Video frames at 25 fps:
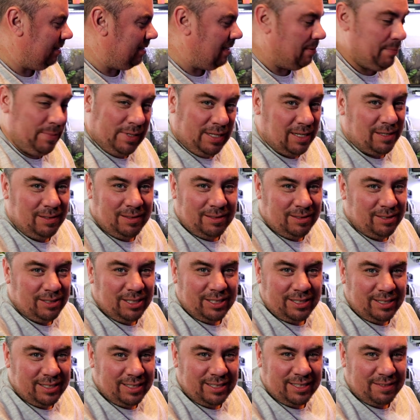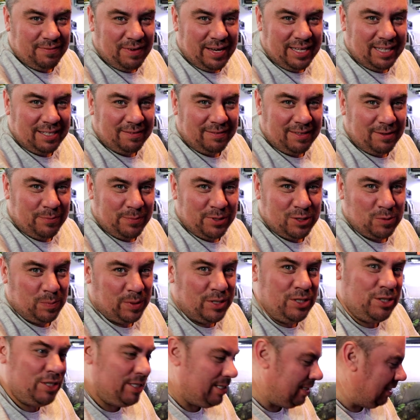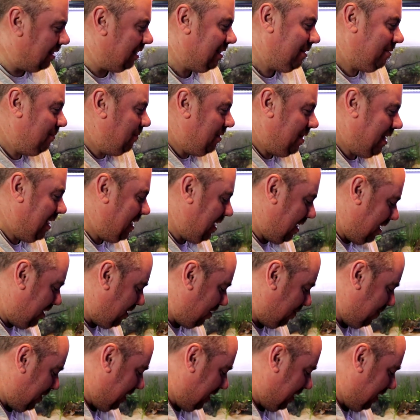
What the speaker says: can be done just as effectively with sponges as with any other